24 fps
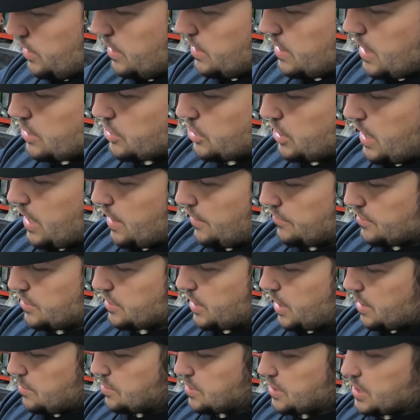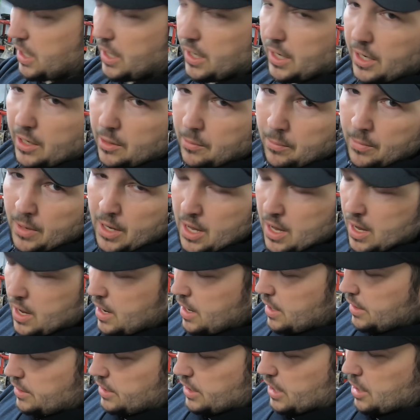These actually have sipes cut in them
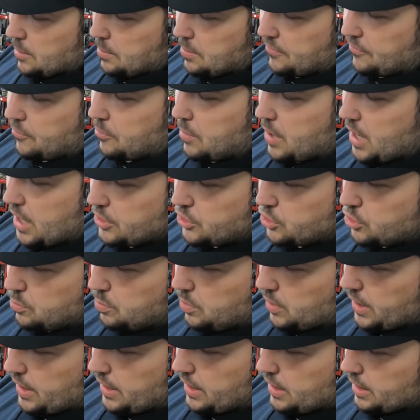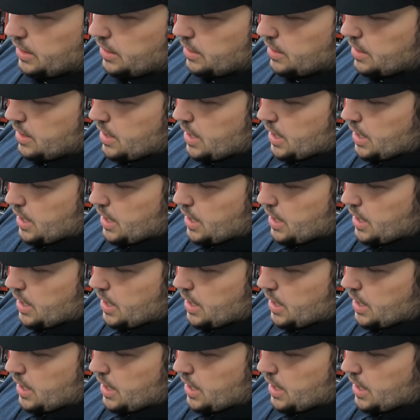to keep it from hydroplaning.